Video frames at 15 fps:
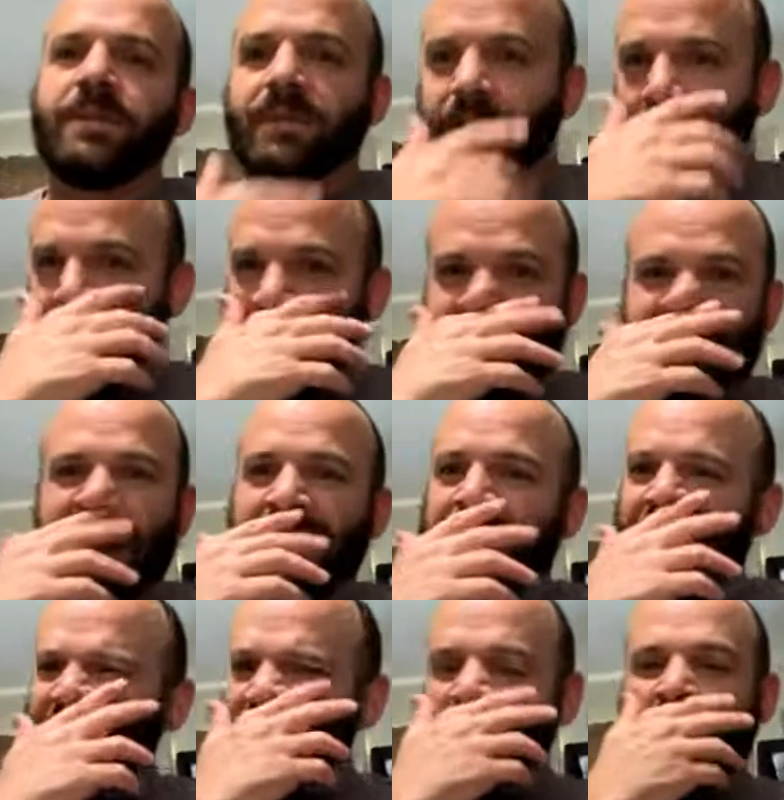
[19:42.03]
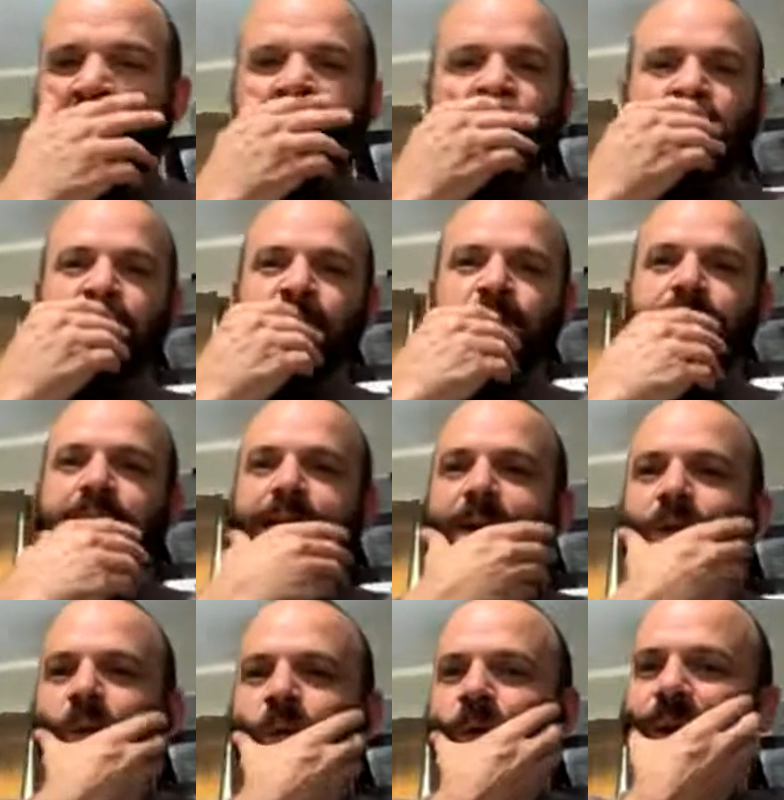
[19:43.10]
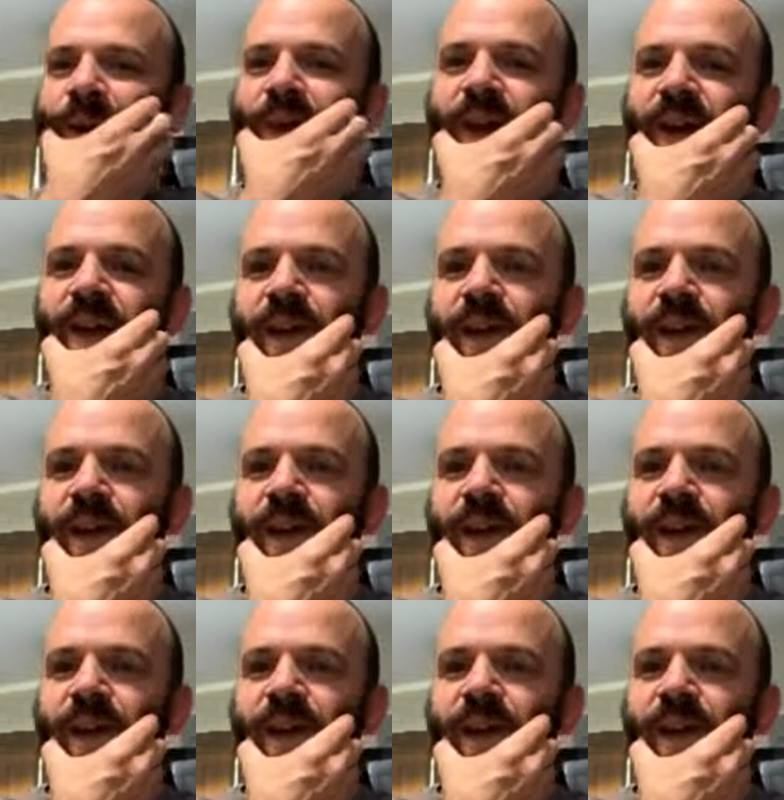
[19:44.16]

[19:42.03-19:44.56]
talking to somebody yesterday, and she was like, "Well,